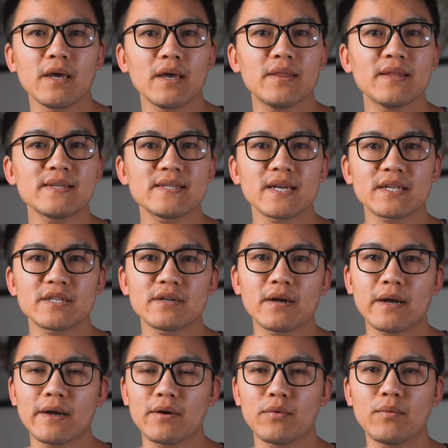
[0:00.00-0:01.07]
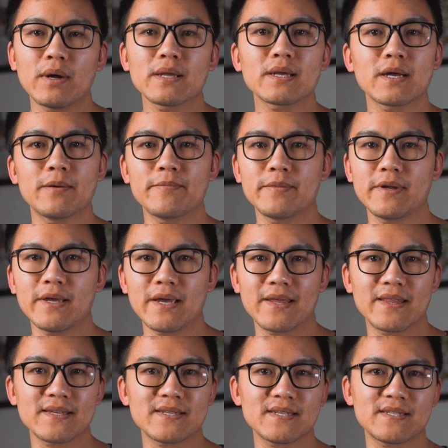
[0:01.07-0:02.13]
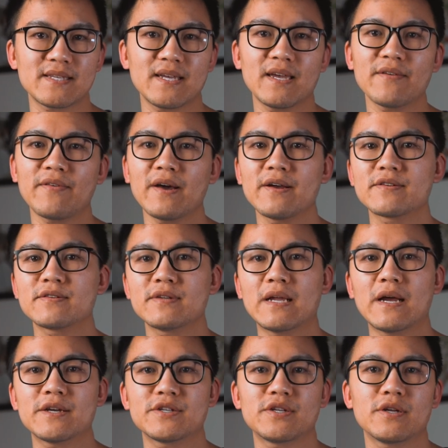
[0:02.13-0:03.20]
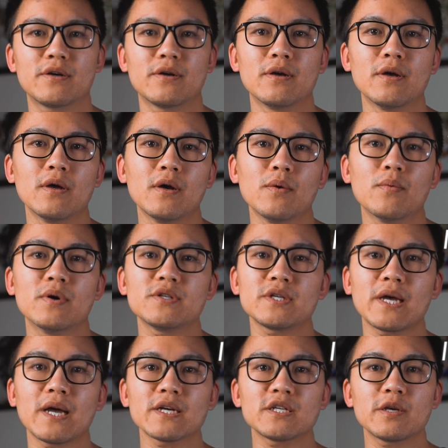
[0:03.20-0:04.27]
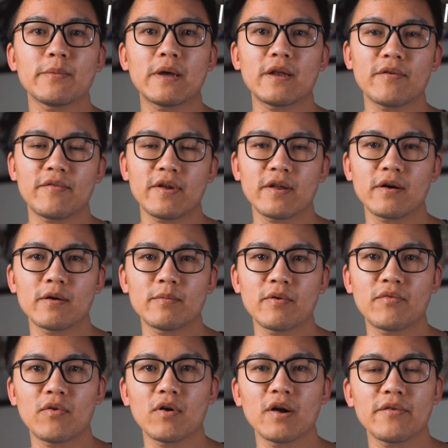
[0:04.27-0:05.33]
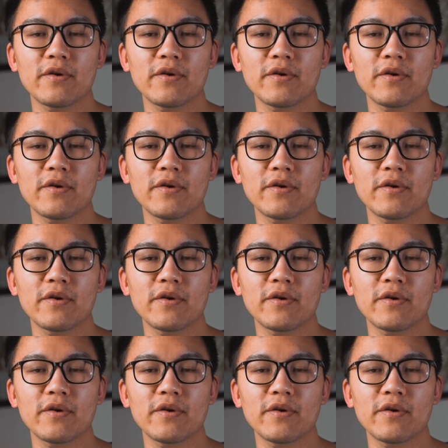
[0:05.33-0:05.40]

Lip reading: In this sector, I own one company, and this is TFI International, which I actually made a video on before.